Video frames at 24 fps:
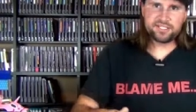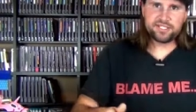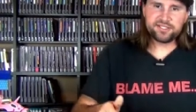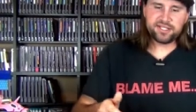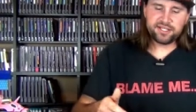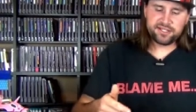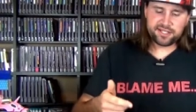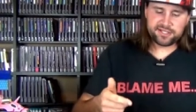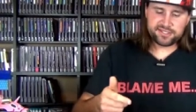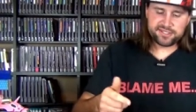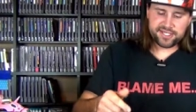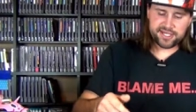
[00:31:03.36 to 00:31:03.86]

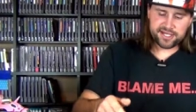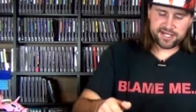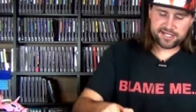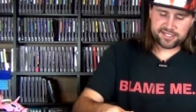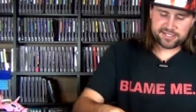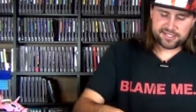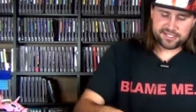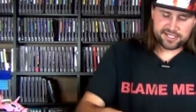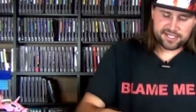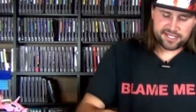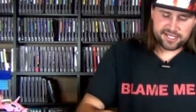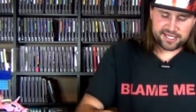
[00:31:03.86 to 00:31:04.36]
another Sega
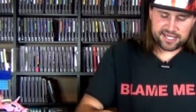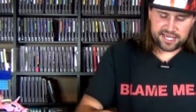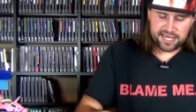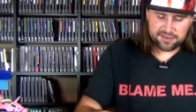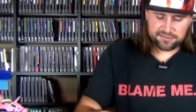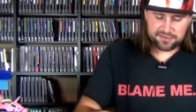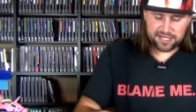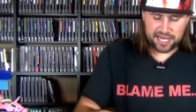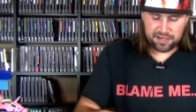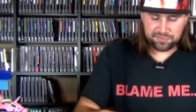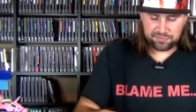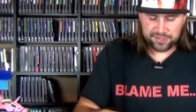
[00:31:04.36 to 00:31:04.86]
CD
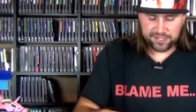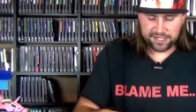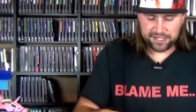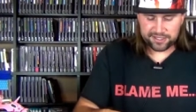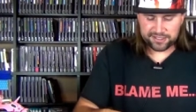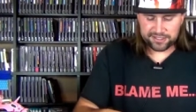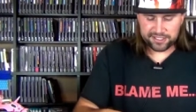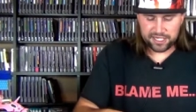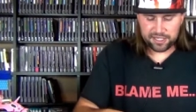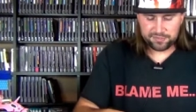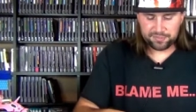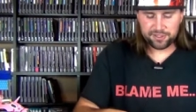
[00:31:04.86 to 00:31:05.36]
game that I
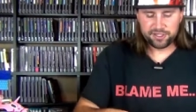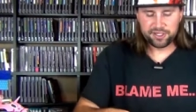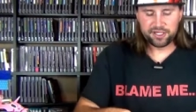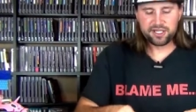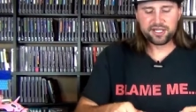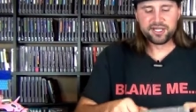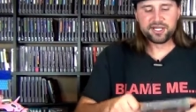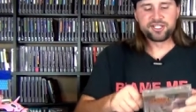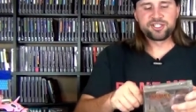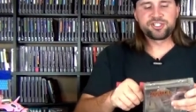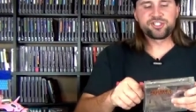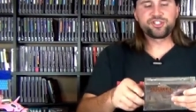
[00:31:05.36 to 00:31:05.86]
picked up,
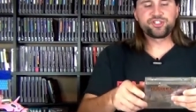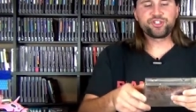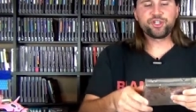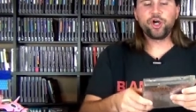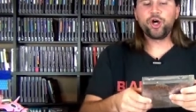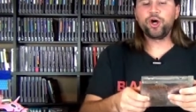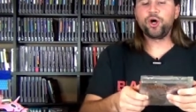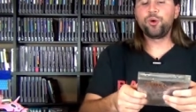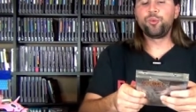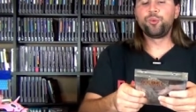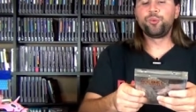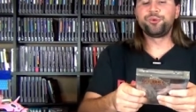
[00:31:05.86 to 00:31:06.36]

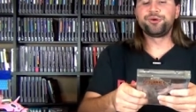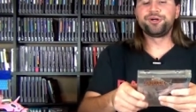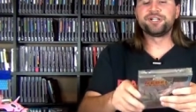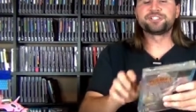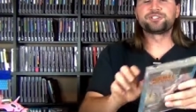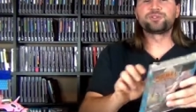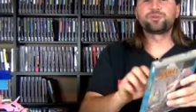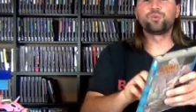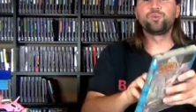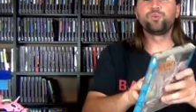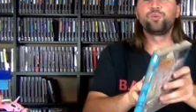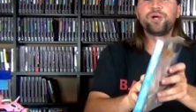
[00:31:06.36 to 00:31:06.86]
Star
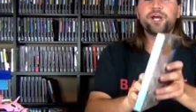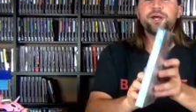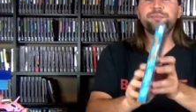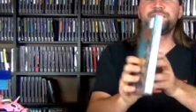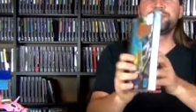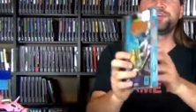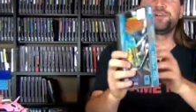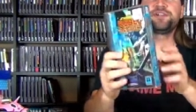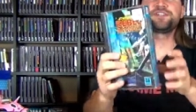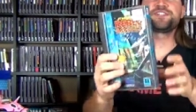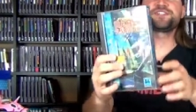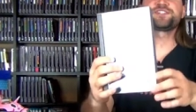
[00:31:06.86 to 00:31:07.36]
Wars
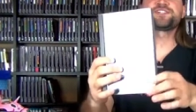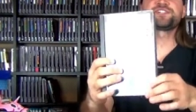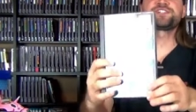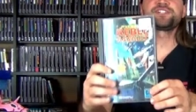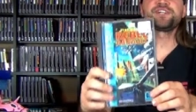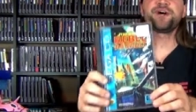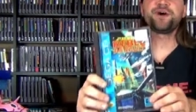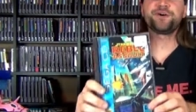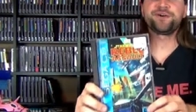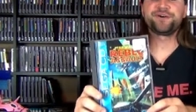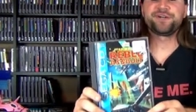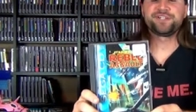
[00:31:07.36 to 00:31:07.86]
Rebel
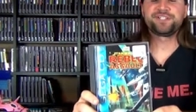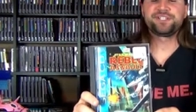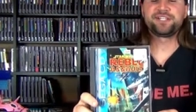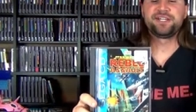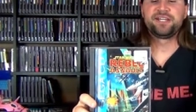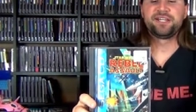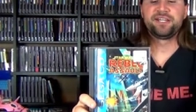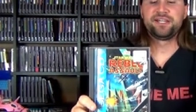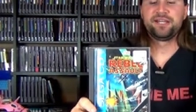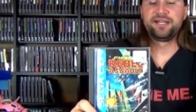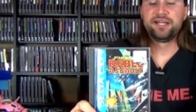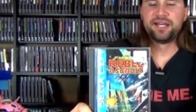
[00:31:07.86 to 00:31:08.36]
Assault.
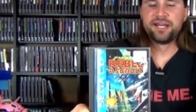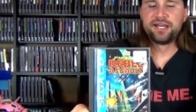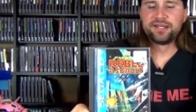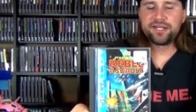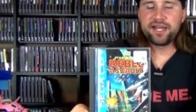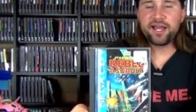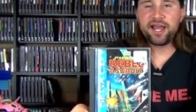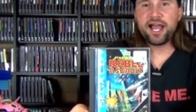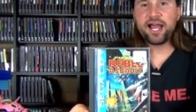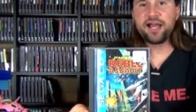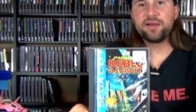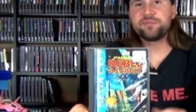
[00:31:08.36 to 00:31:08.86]

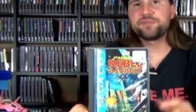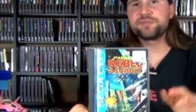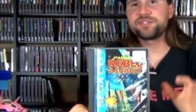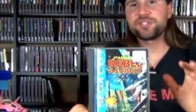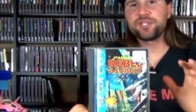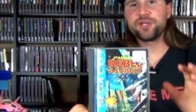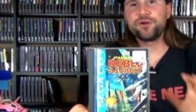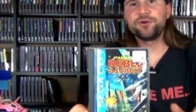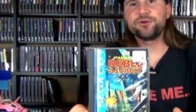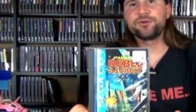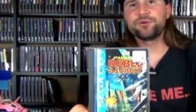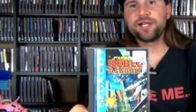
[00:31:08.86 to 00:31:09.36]
Now I'm
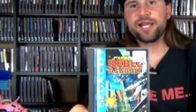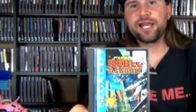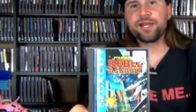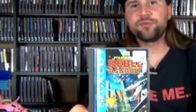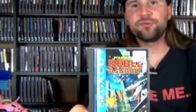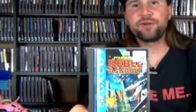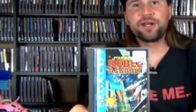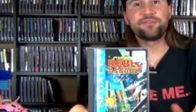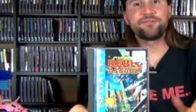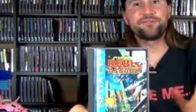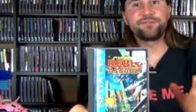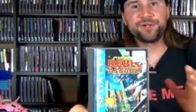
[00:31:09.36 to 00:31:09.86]
so glad
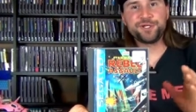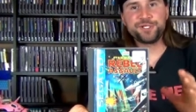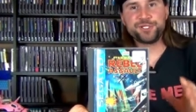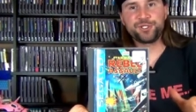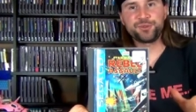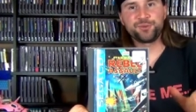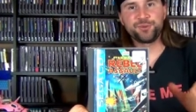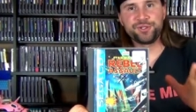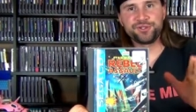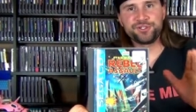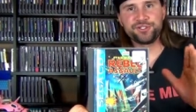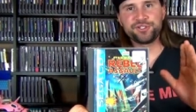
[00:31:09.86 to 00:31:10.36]
when I
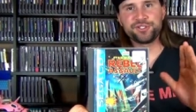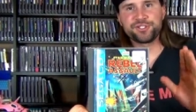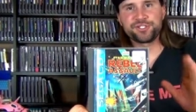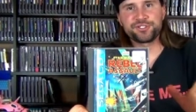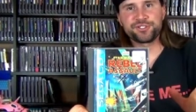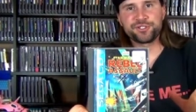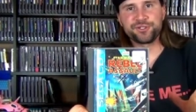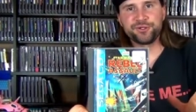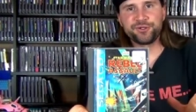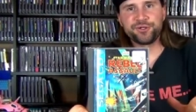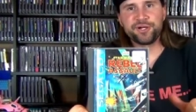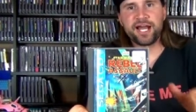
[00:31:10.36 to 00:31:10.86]
first went to the
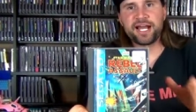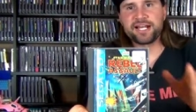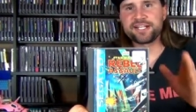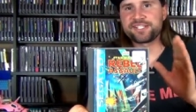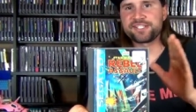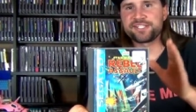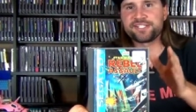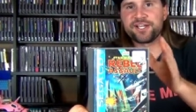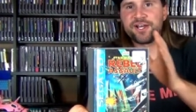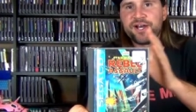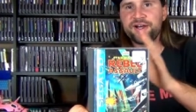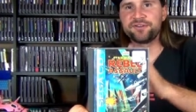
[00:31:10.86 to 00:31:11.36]
store I
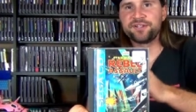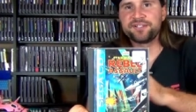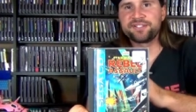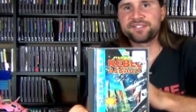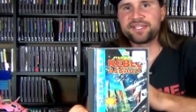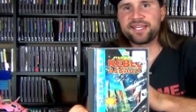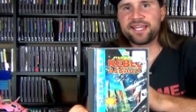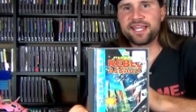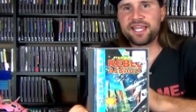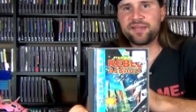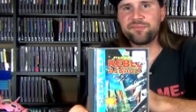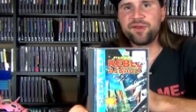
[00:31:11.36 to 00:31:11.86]
saw this
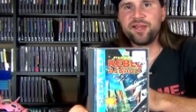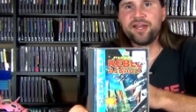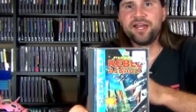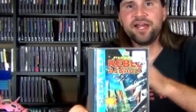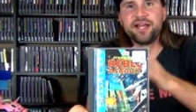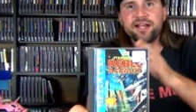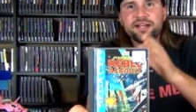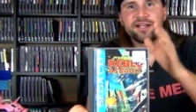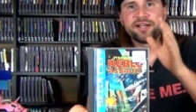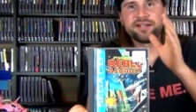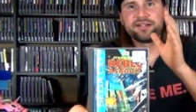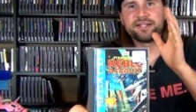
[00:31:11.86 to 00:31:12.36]
game,
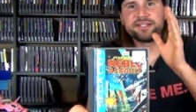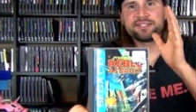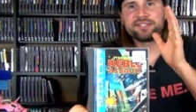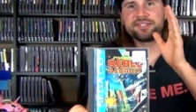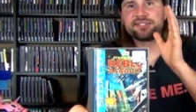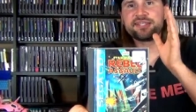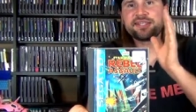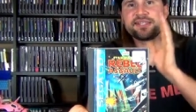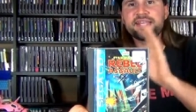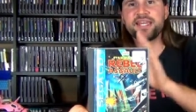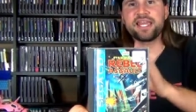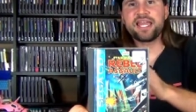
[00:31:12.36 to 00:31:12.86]
because this
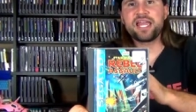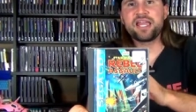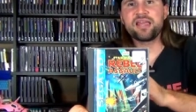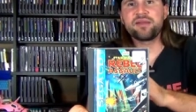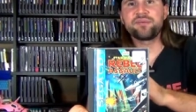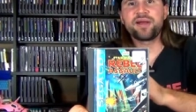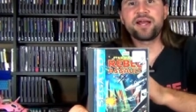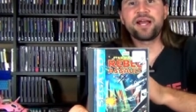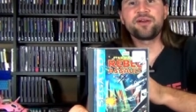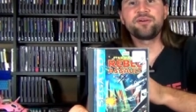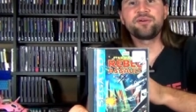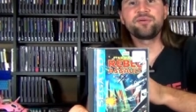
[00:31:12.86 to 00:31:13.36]
is the
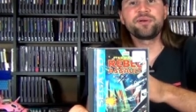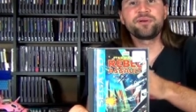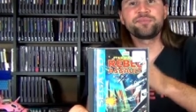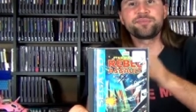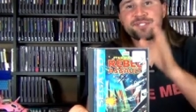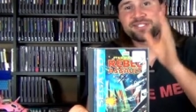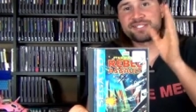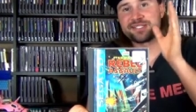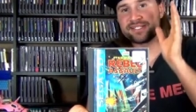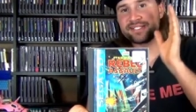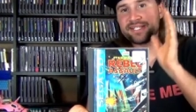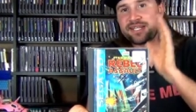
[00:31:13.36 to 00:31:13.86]
game I
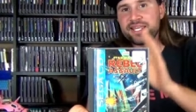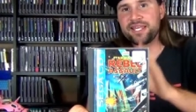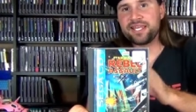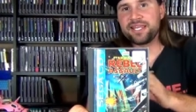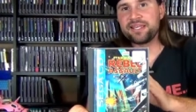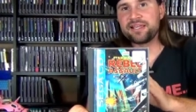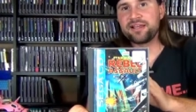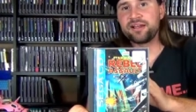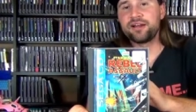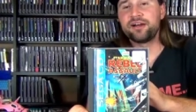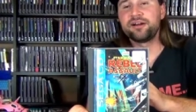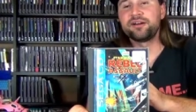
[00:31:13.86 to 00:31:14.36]
remember
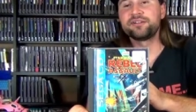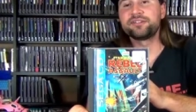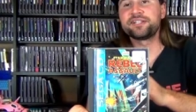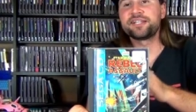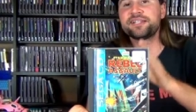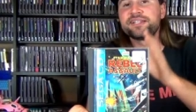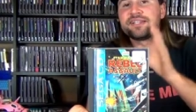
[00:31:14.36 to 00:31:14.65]
seeing on the